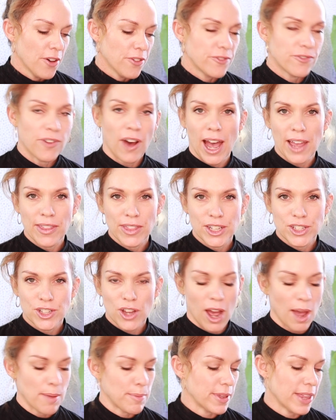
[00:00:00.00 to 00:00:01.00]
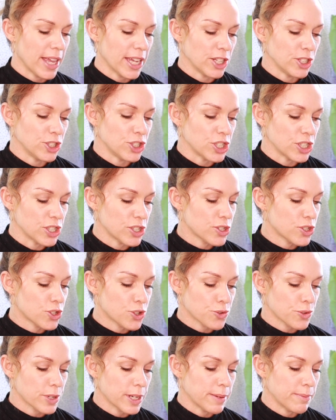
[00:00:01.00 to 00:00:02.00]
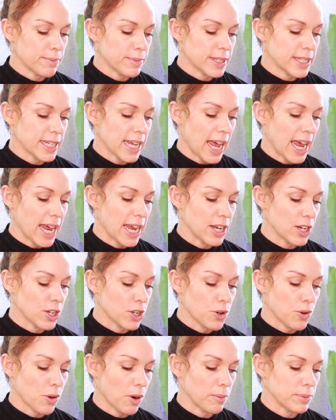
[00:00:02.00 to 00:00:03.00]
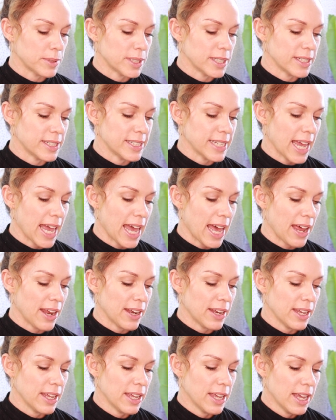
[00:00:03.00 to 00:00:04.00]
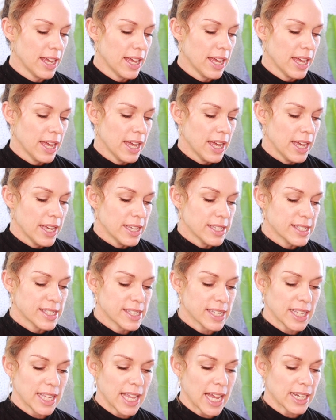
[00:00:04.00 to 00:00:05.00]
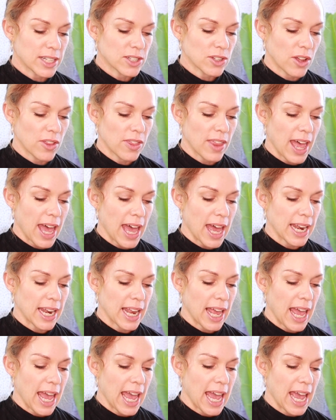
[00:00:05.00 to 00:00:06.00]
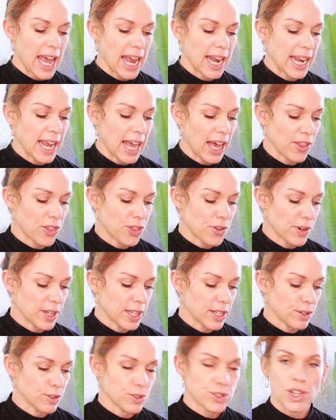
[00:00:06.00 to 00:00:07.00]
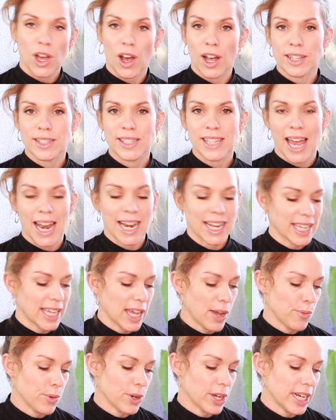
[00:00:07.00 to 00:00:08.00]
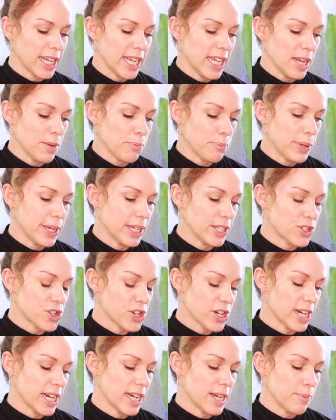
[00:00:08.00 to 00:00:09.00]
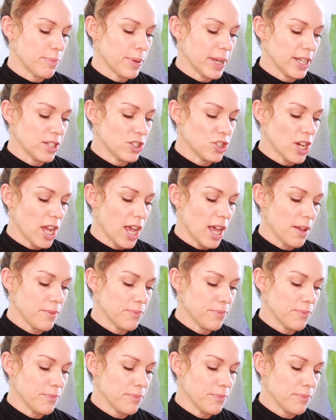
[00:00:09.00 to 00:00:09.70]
find the timer that you just trimmed and cropped down, select on that and our three little dots. And again, we're gonna hit picture in picture